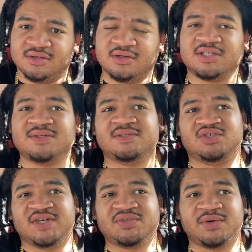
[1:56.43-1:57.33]
because it was the
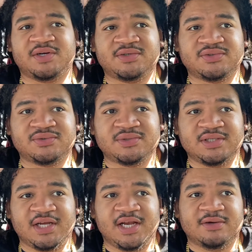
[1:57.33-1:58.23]
dress rehearsal, and
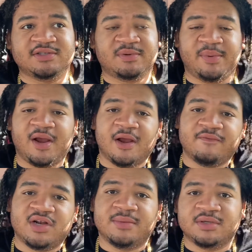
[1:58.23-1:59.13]
then it was preparing
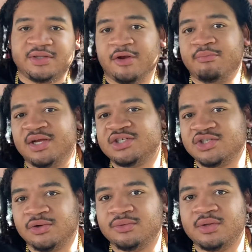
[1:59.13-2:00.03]
for them their big
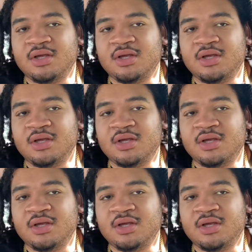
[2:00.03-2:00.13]
show.